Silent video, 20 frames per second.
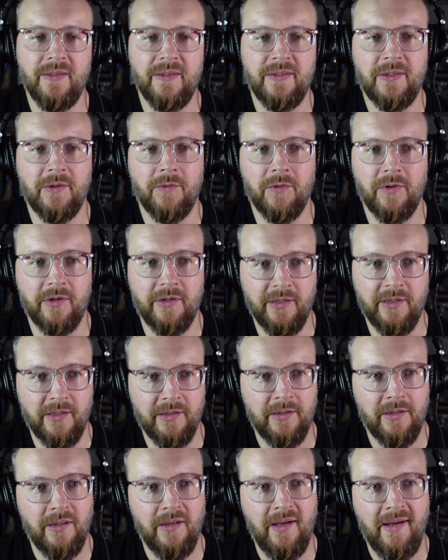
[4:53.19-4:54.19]
So we're gonna
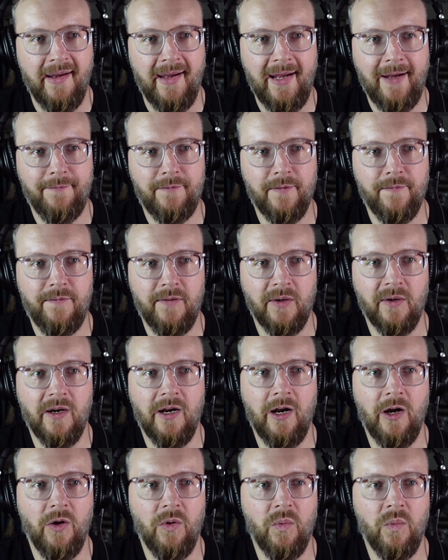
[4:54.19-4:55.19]
have to figure
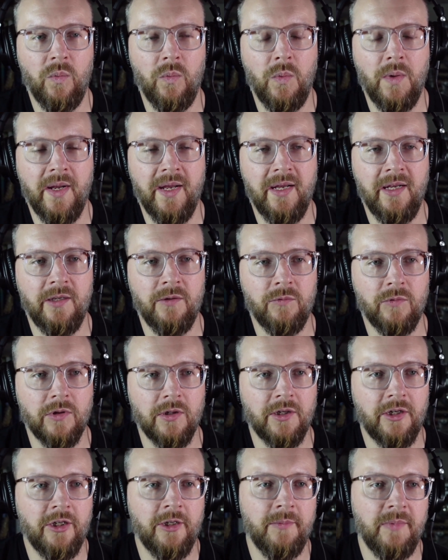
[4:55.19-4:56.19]
out when we're
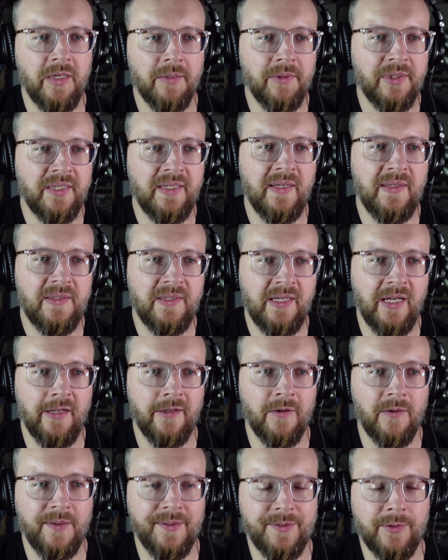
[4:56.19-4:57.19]
gonna be able to get
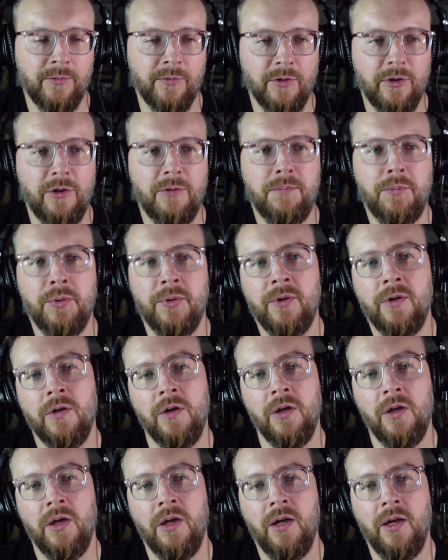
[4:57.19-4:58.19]
together as a group.
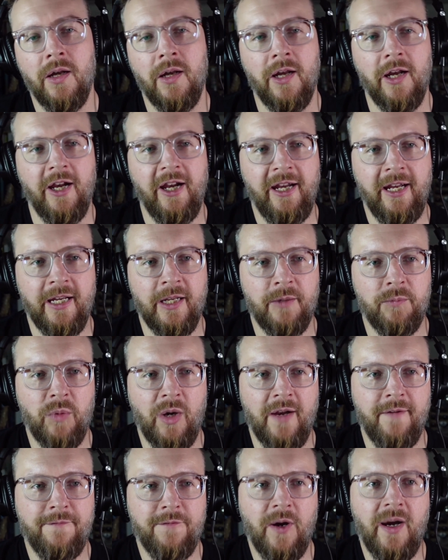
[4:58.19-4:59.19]
And my
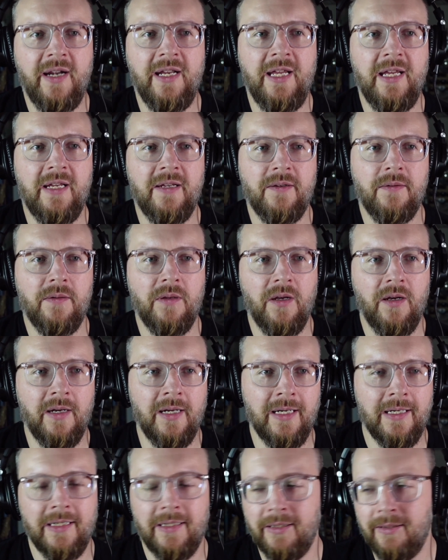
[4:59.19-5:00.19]
Friday
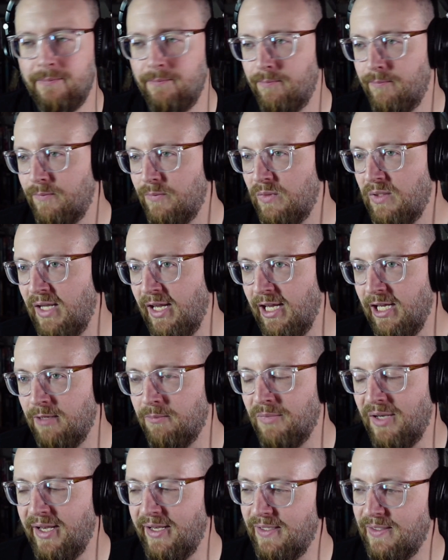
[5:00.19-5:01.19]
game
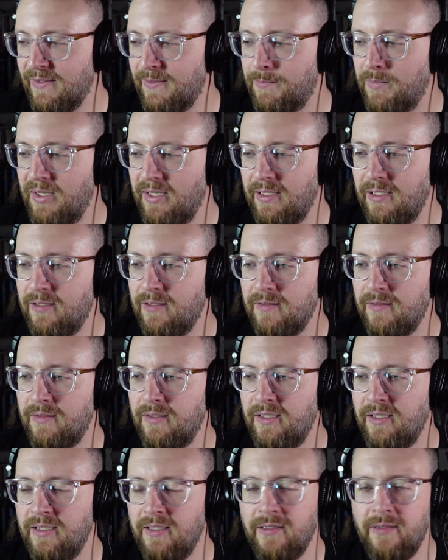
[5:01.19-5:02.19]
has been
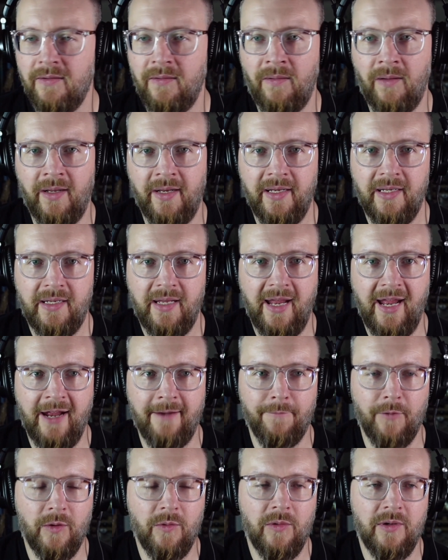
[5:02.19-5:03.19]
in like
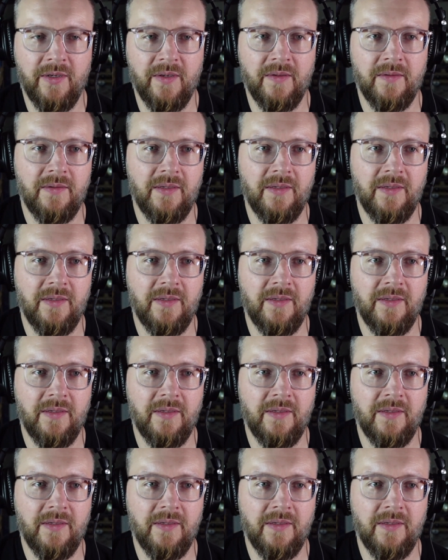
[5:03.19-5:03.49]
everyone.